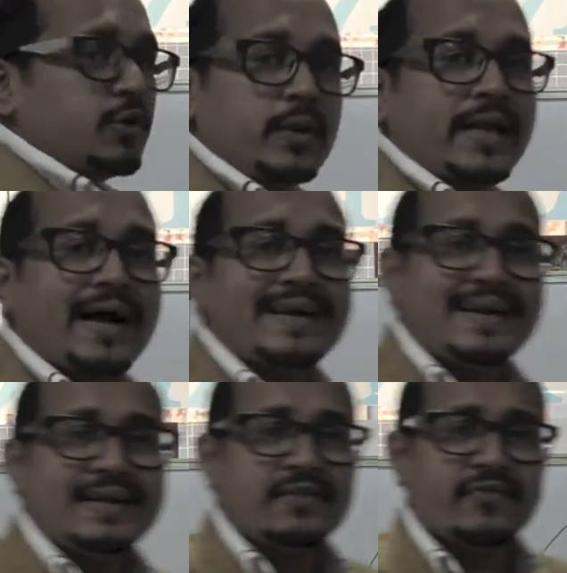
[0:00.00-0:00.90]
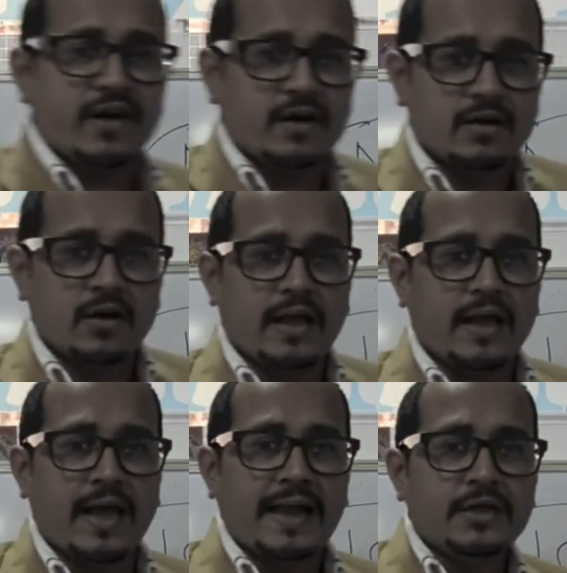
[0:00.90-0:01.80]
unique identifier.
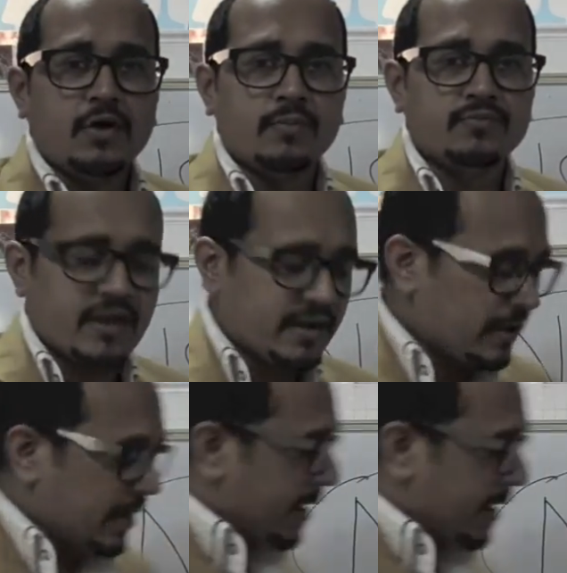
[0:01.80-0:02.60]
Any object